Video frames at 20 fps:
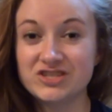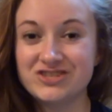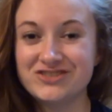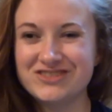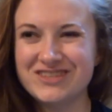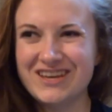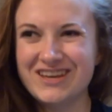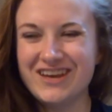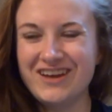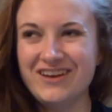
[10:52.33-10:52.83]
And
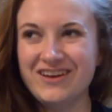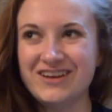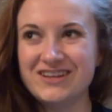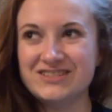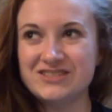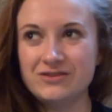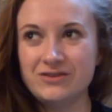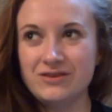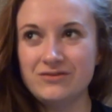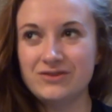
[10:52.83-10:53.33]
she's like, oh, I
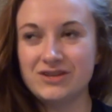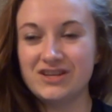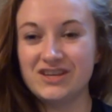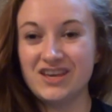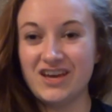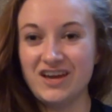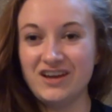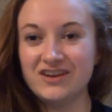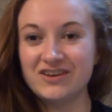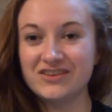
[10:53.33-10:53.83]
don't even
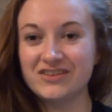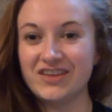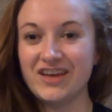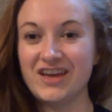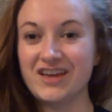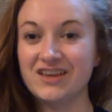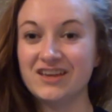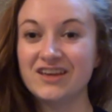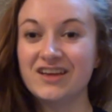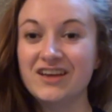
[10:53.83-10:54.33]
care.
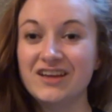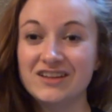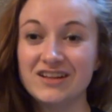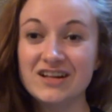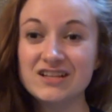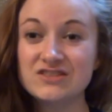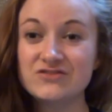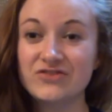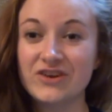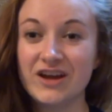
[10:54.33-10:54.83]
Like,
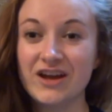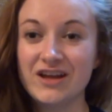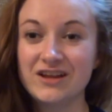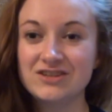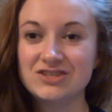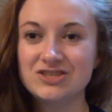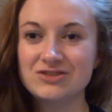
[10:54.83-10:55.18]
that's fine.